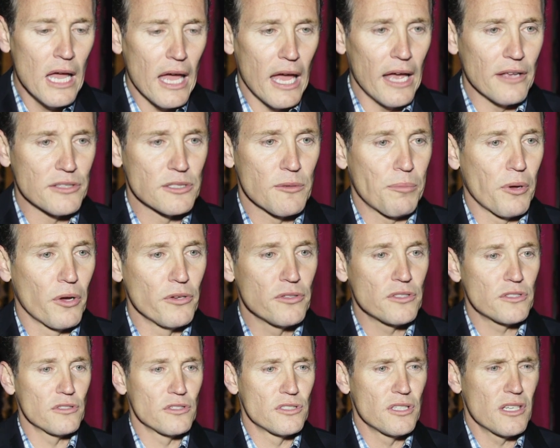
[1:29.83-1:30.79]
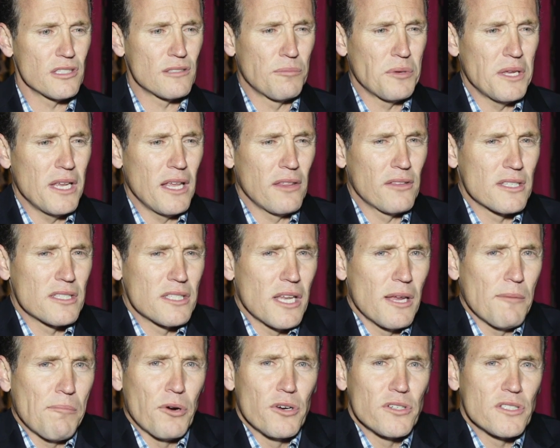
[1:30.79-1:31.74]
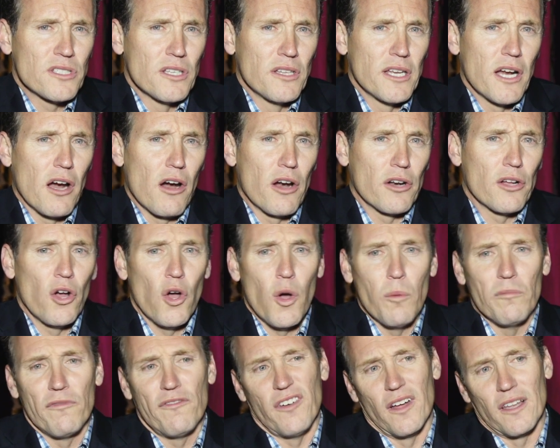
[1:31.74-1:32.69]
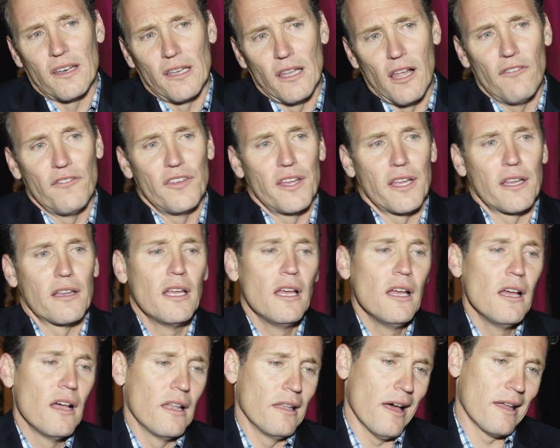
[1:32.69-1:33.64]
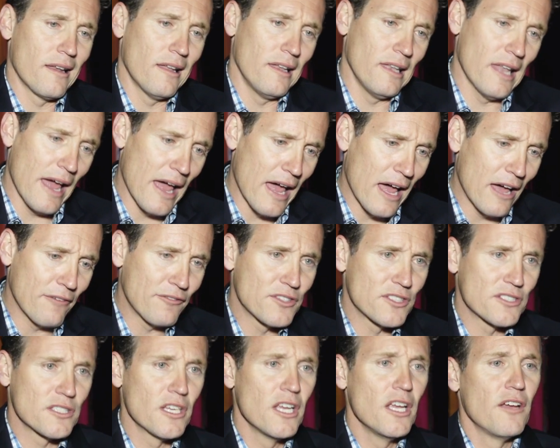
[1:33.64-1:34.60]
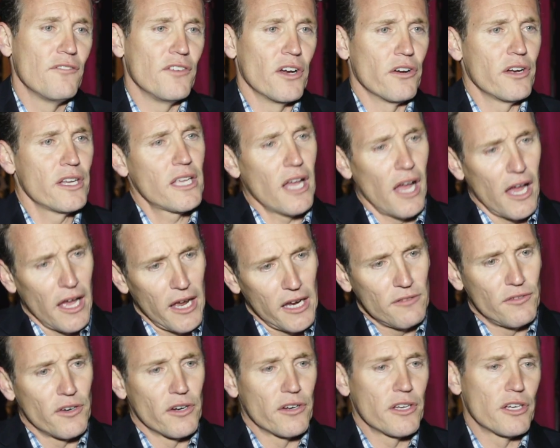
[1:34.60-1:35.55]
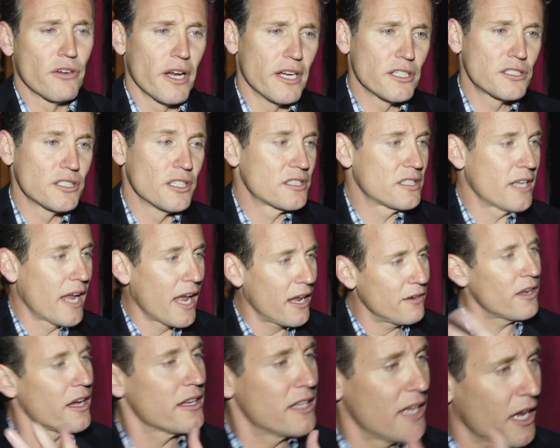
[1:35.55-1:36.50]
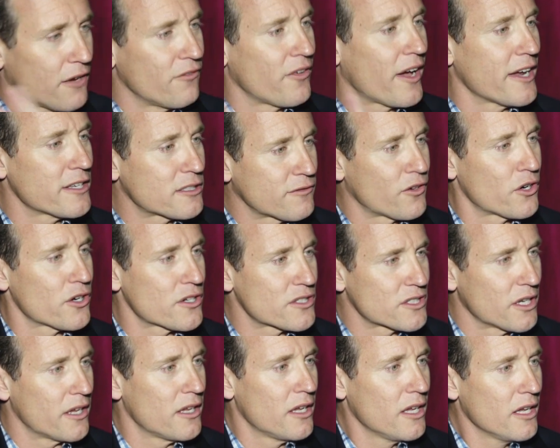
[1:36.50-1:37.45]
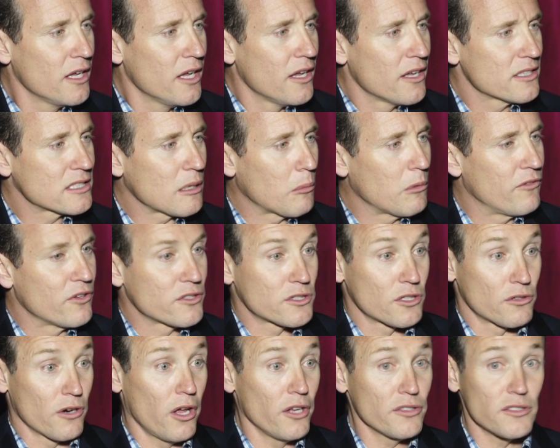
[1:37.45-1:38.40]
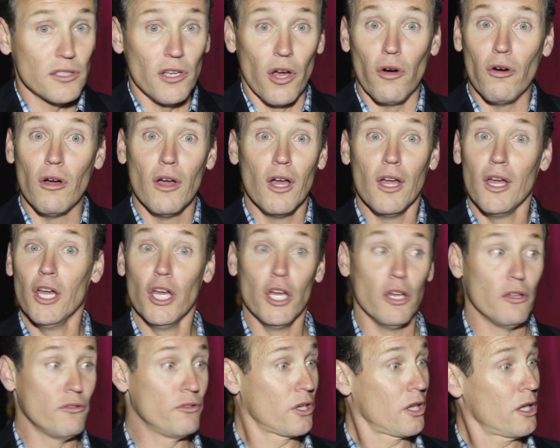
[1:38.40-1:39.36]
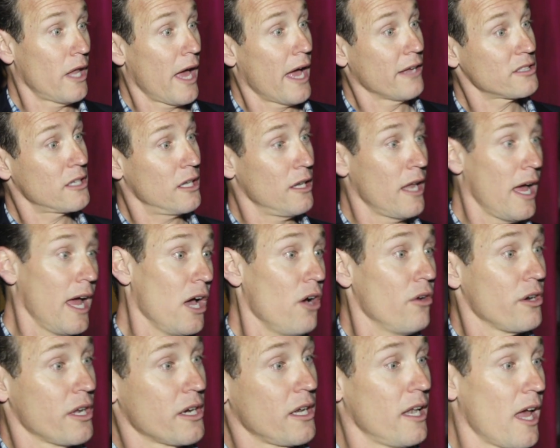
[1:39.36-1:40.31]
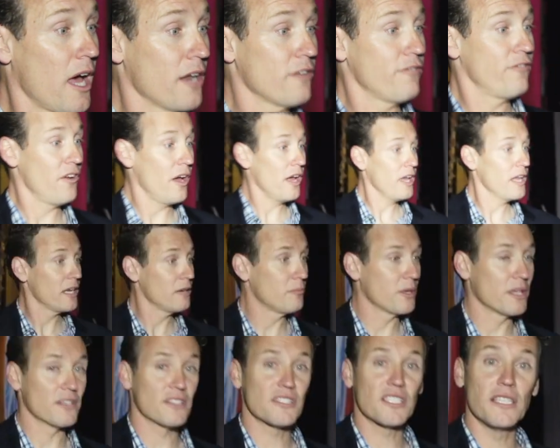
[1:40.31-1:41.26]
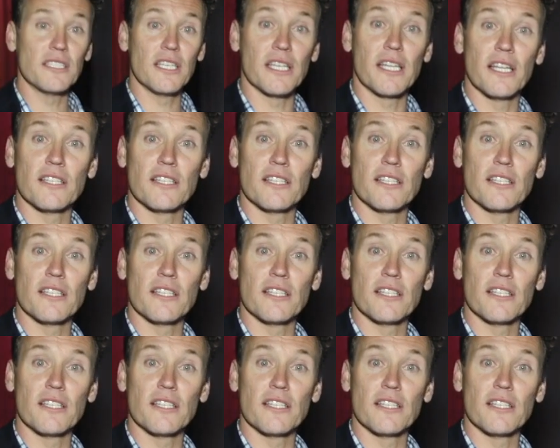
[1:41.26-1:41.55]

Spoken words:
as opposed to just being the same person they are at home, fun-loving, a lot of laughs, very kind, very gracious, and again, vice versa. Some of us are also the class clown and a lot of fun, but Cinda